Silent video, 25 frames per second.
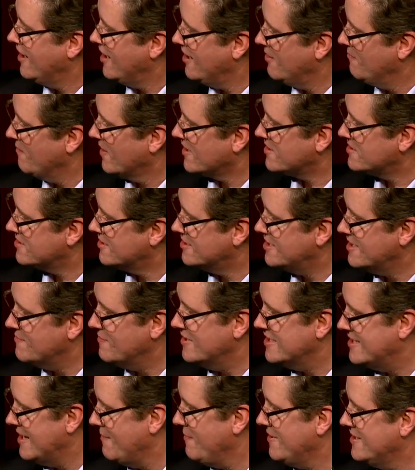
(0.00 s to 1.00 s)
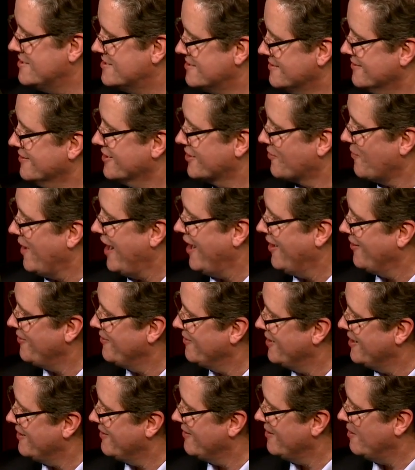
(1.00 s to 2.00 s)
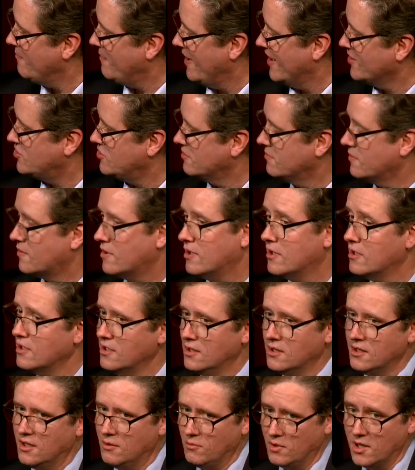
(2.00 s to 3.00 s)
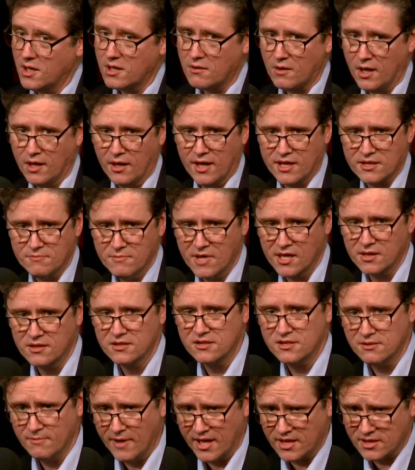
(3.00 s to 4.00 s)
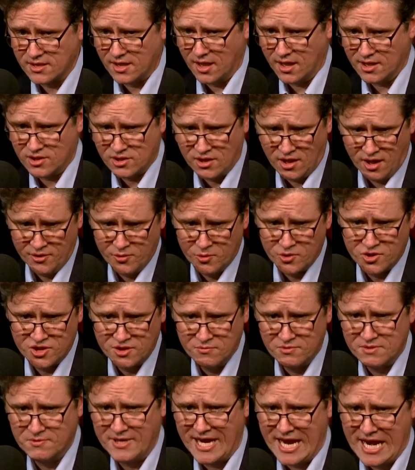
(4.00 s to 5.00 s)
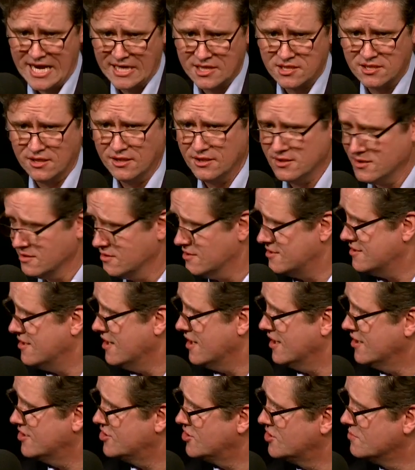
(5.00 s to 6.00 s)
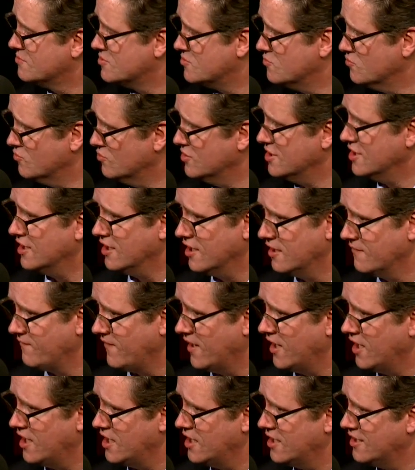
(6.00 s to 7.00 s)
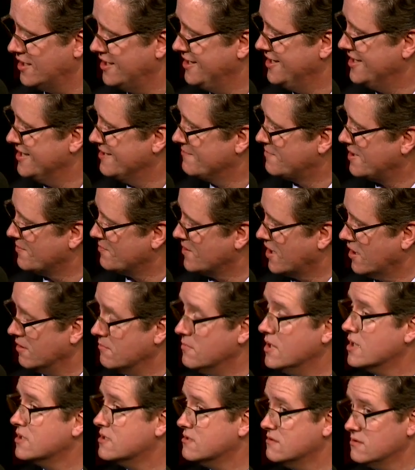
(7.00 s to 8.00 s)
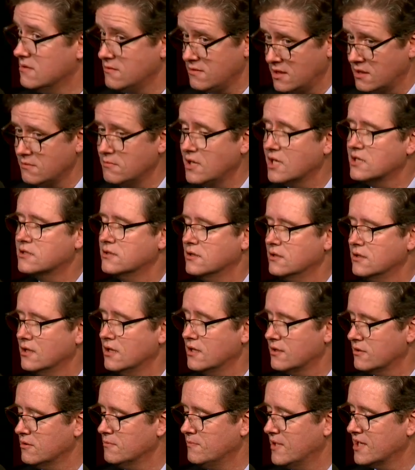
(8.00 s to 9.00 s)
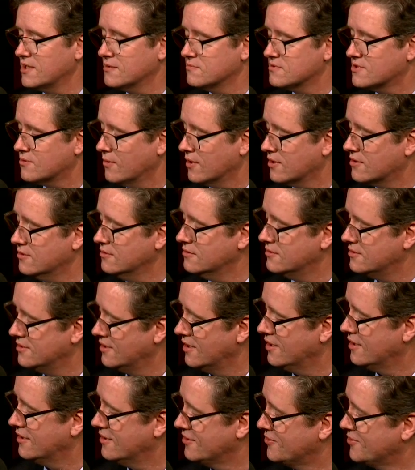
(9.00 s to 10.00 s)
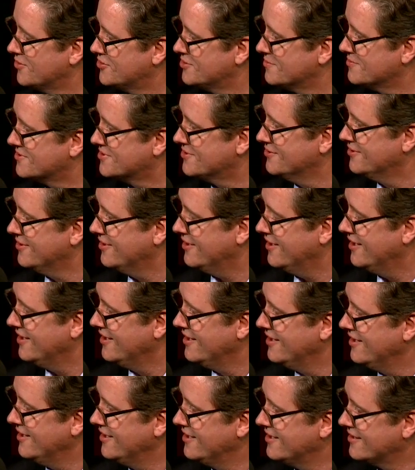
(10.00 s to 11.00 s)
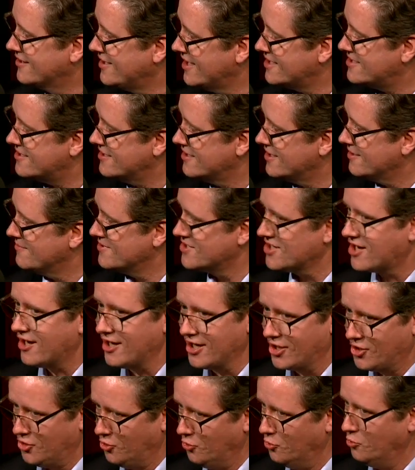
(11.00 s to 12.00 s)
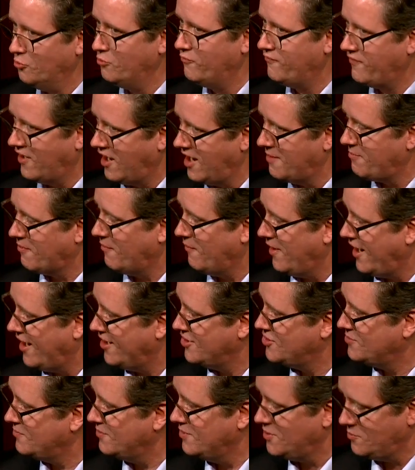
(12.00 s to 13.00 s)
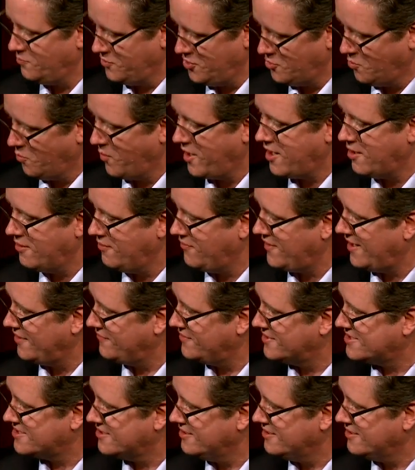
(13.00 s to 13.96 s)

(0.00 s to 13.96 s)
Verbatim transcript: amongst the Tim and Debbie's in the crowd uh, about you. They're going to, well, I quite liked Magda Szubanski, actually. I thought she was excellent on stage. She was really funny. People going, Magda, yeah, Magda. Yeah, I thought Magda was quite good. Yeah, I thought she was good. That's, there was a kind of cool vibe around you. Were you, were you aware really? of that at the